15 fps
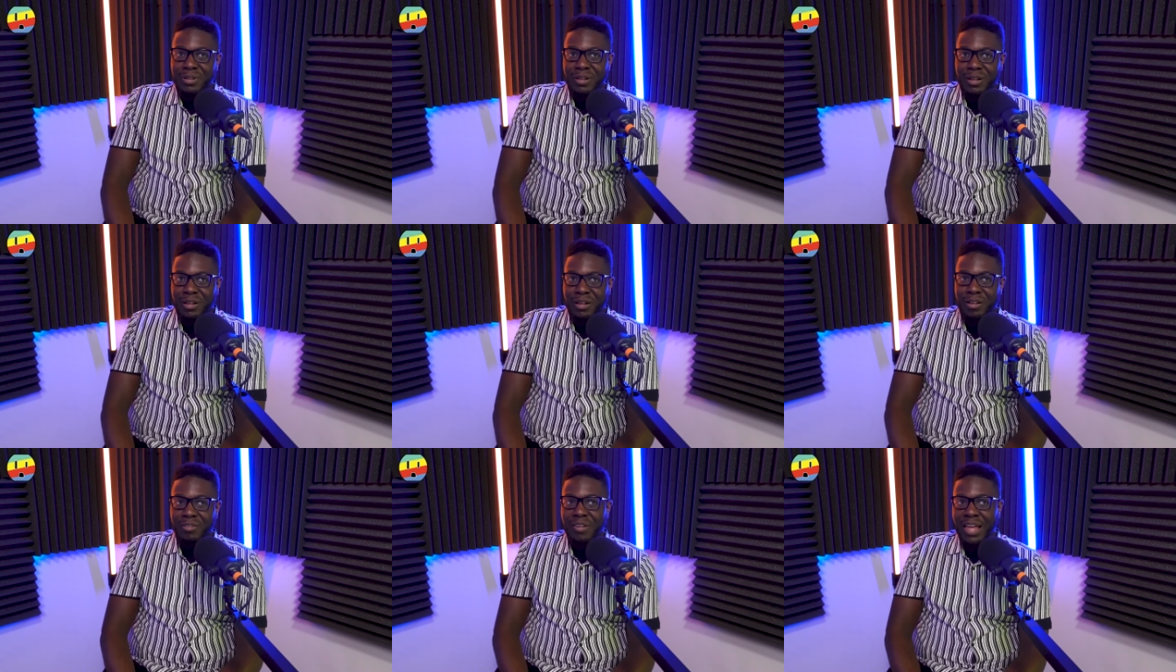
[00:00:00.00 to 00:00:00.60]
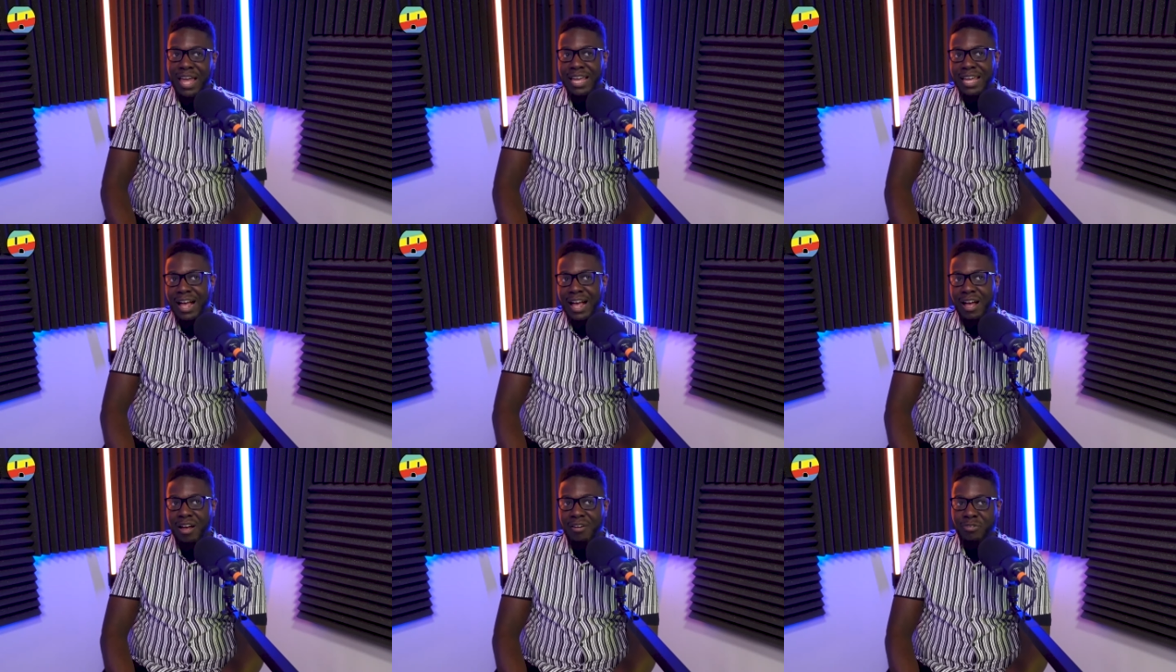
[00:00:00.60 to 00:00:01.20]
of
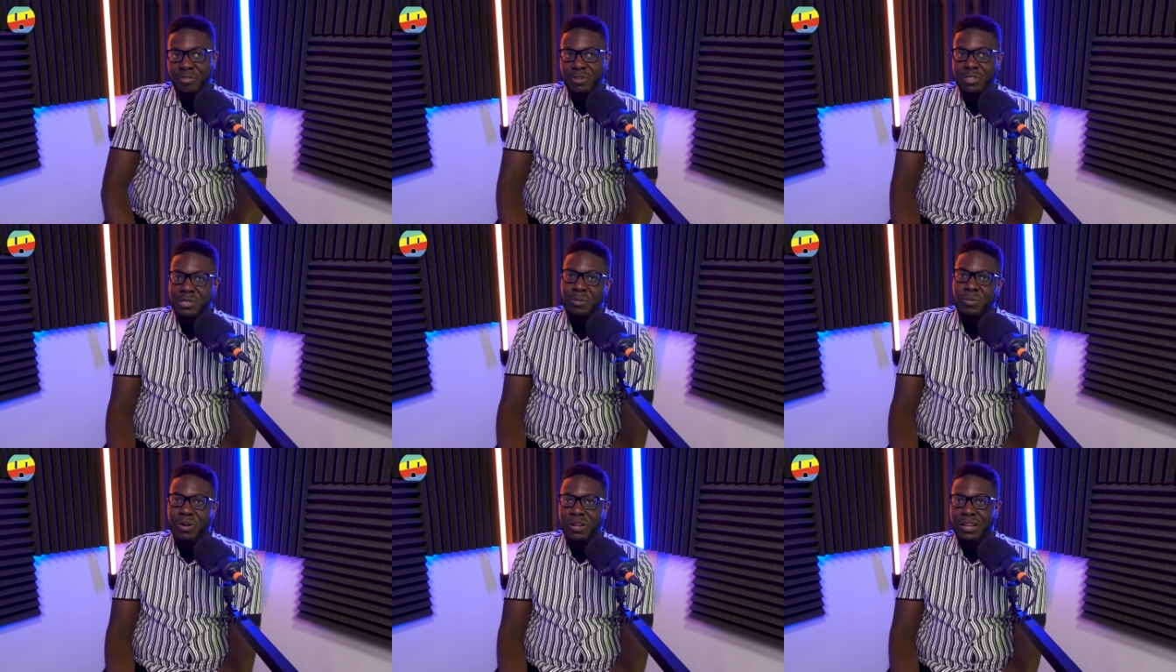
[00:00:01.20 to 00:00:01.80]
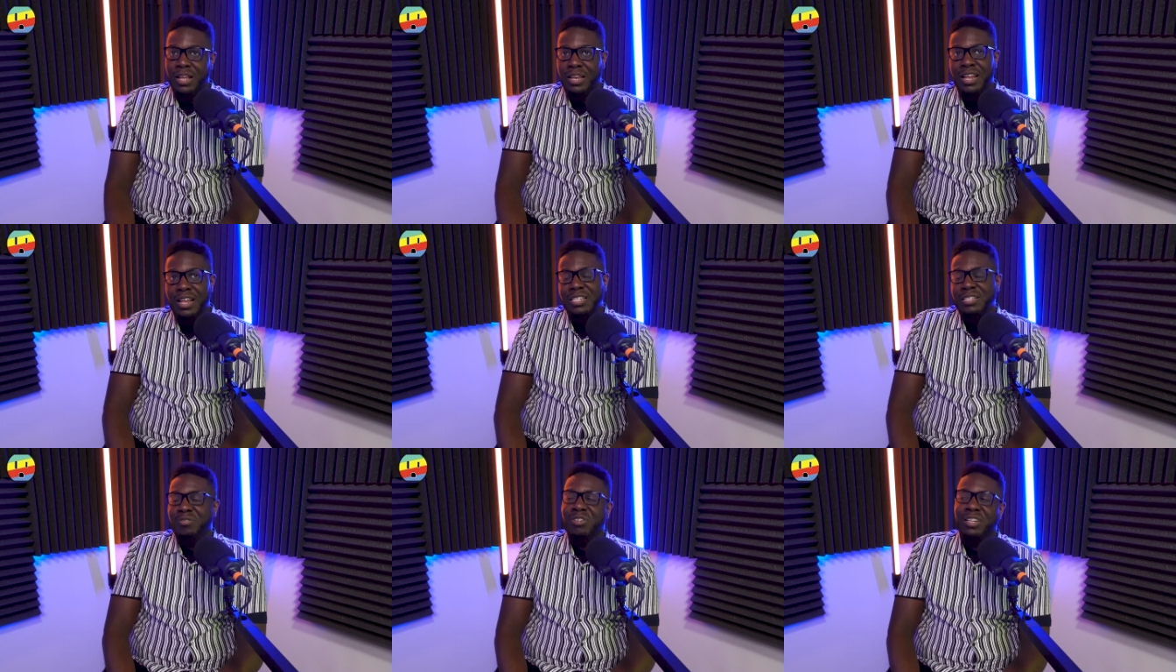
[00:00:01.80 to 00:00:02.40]
AI for someone that
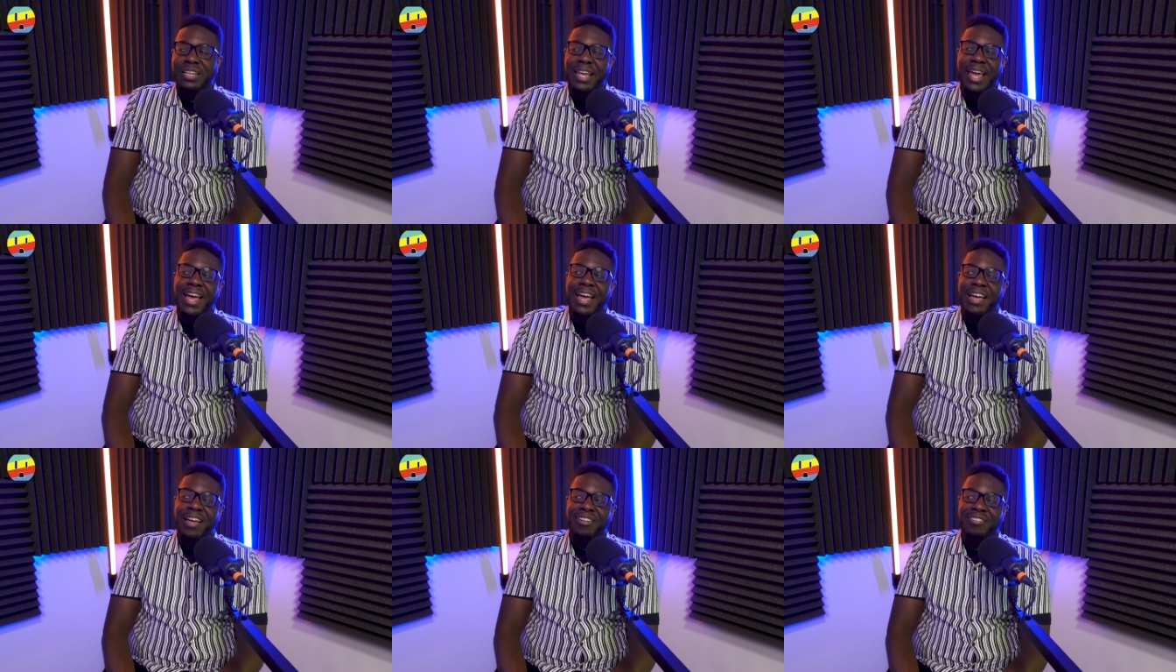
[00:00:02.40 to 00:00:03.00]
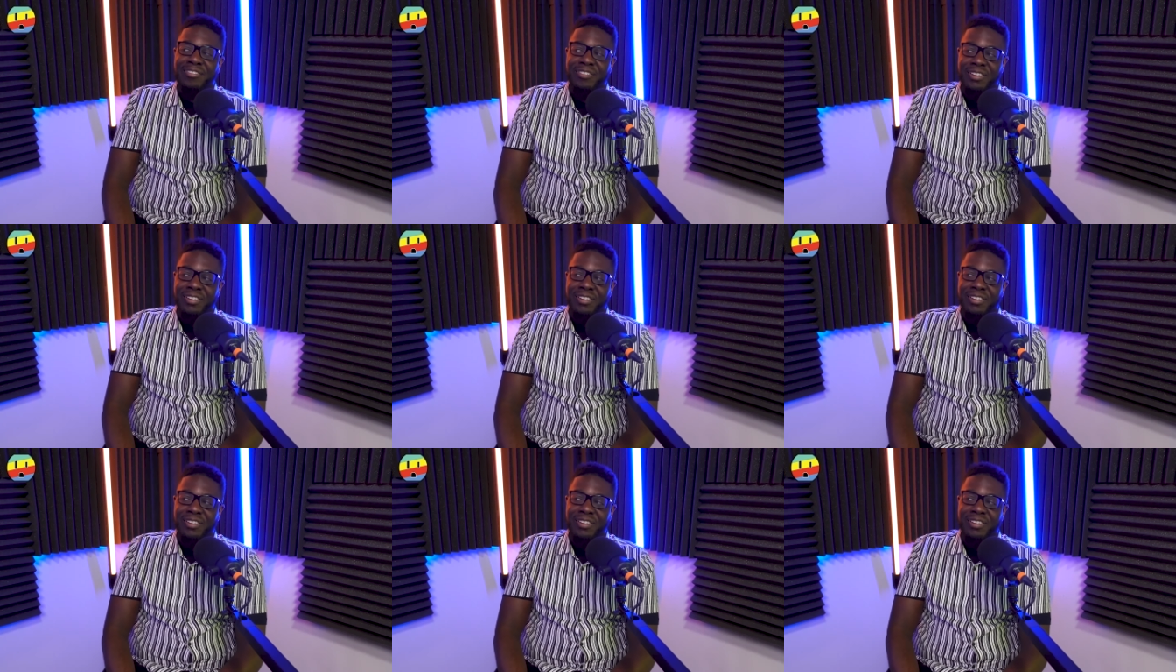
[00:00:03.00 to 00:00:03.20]
doesn't really have